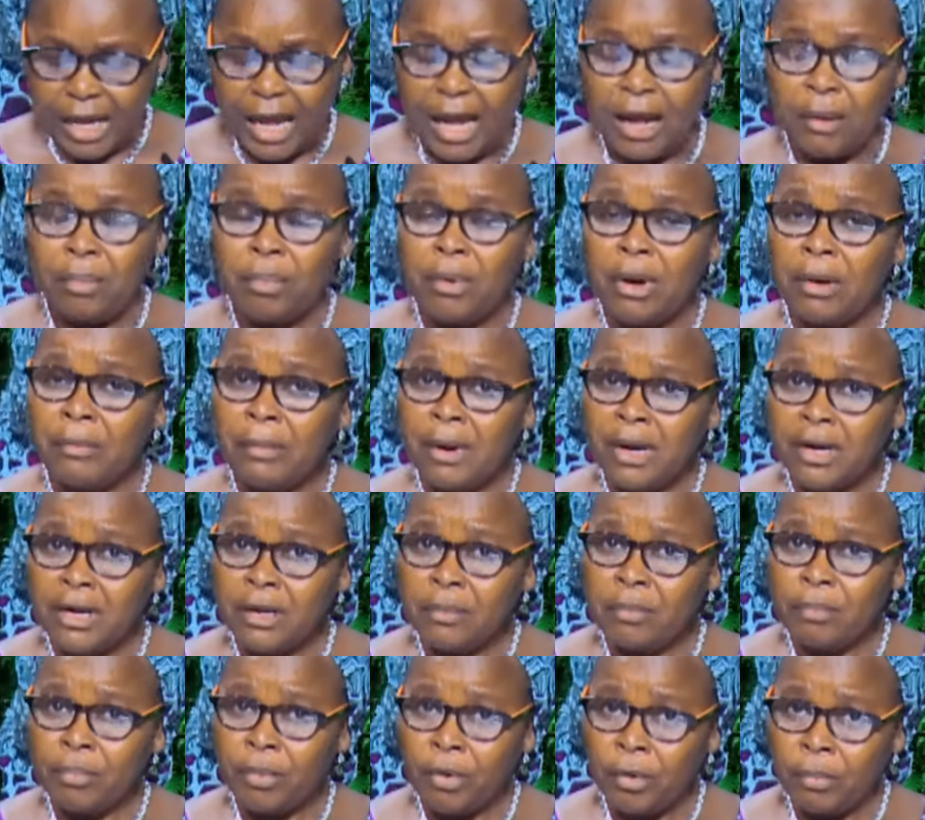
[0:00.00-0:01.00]
Our
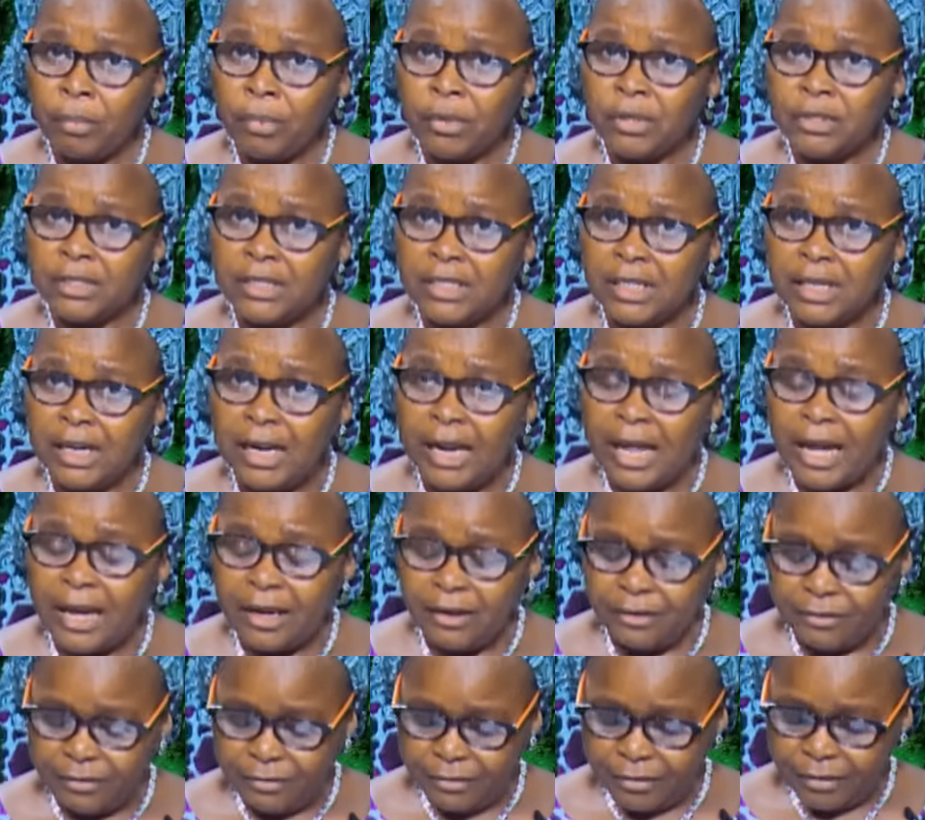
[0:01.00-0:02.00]
primary purpose in
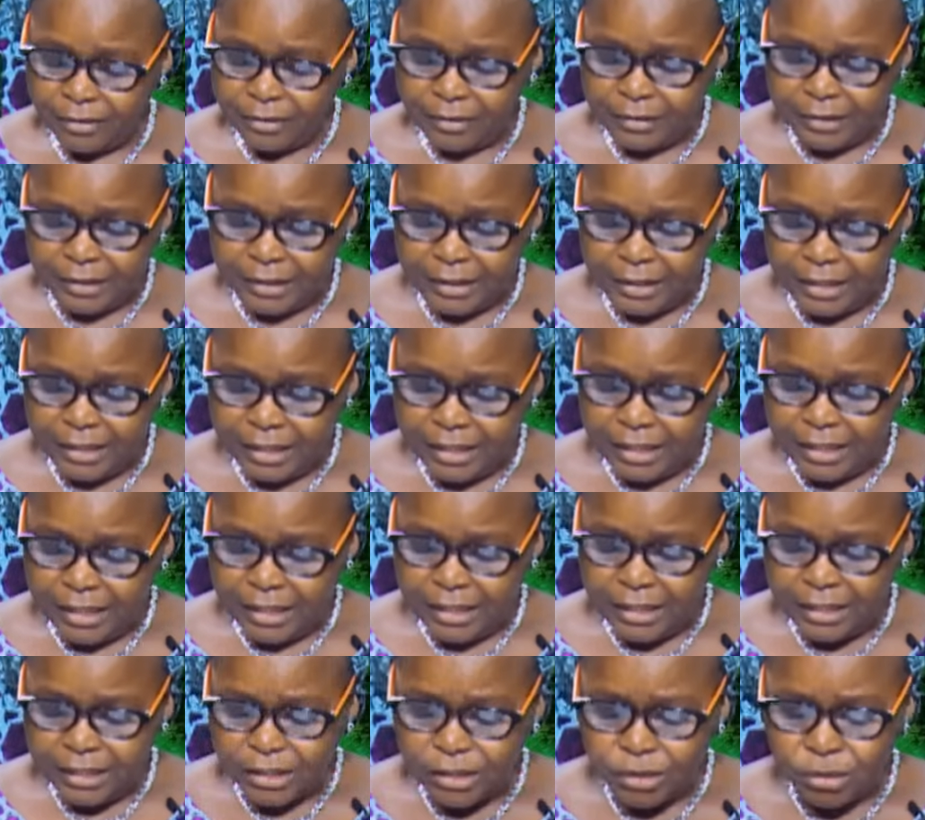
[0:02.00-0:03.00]
life
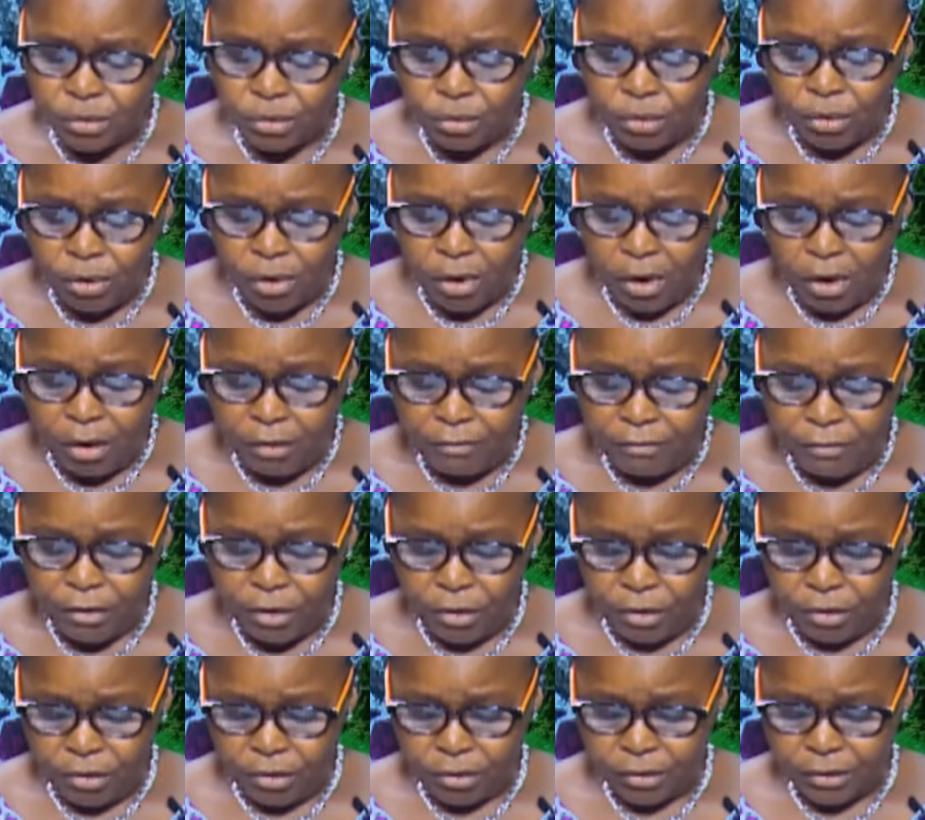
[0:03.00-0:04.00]
is to love
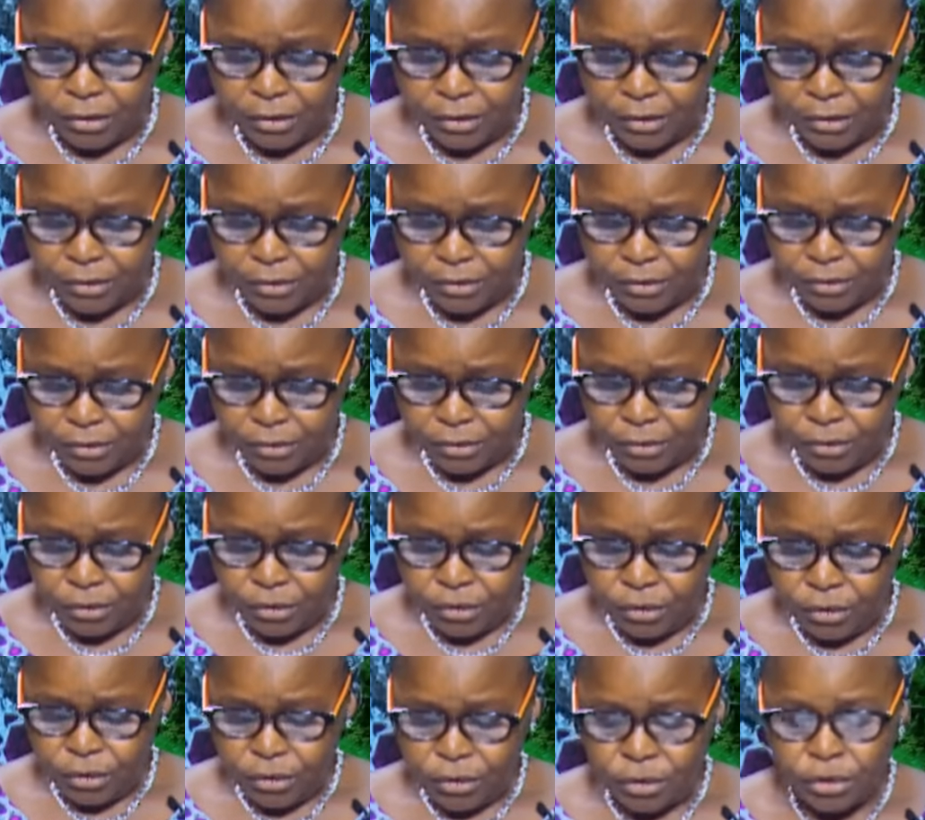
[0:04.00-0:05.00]
God,
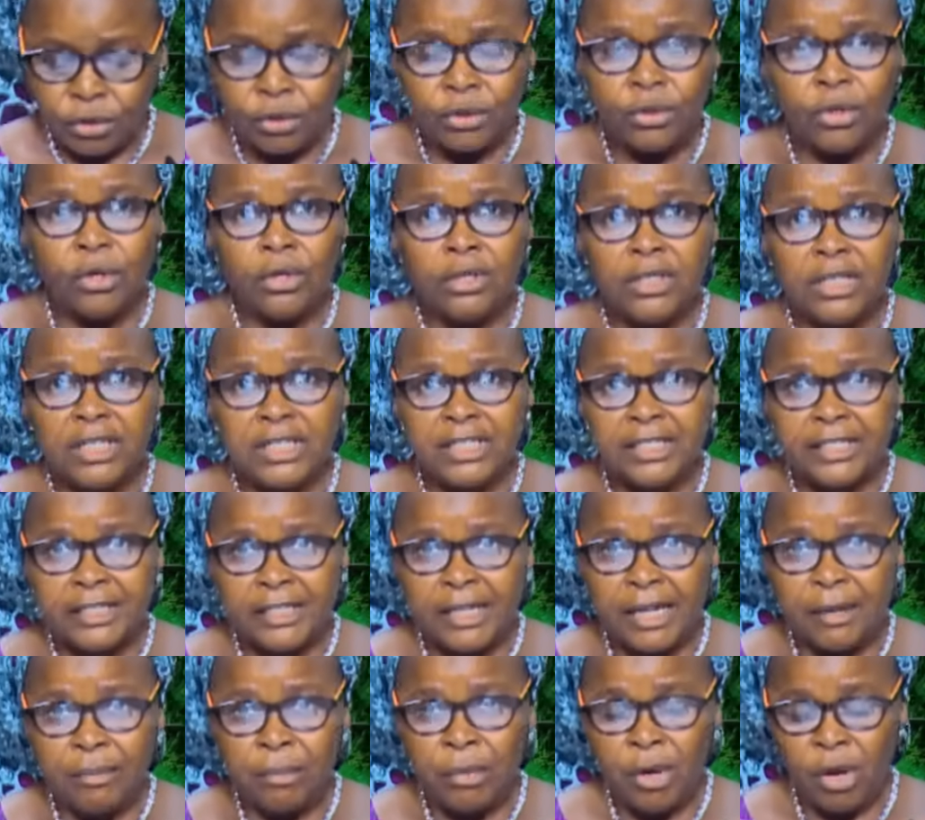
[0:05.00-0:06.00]
show the
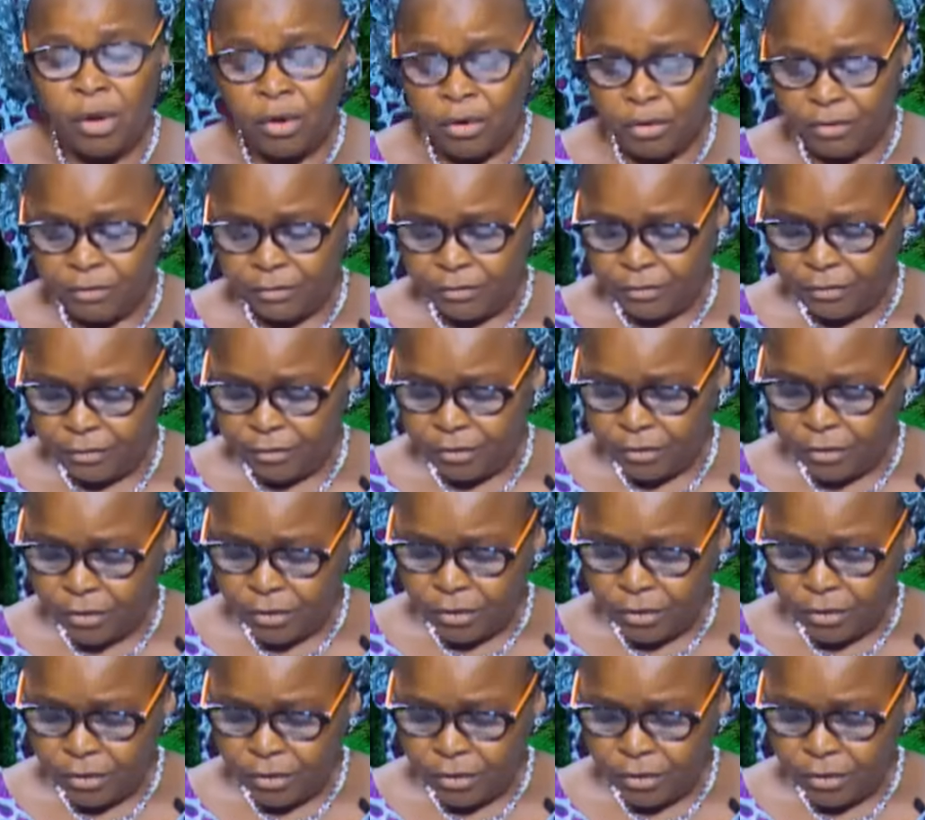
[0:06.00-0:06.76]
same love